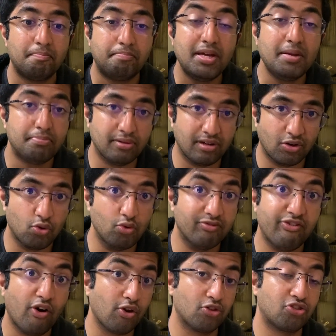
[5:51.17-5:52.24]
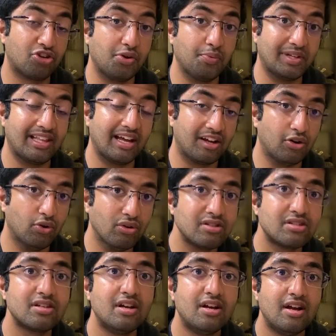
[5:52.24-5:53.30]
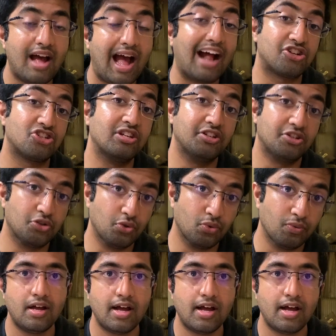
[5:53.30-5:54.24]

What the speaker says: people who follow through with their goals actually do.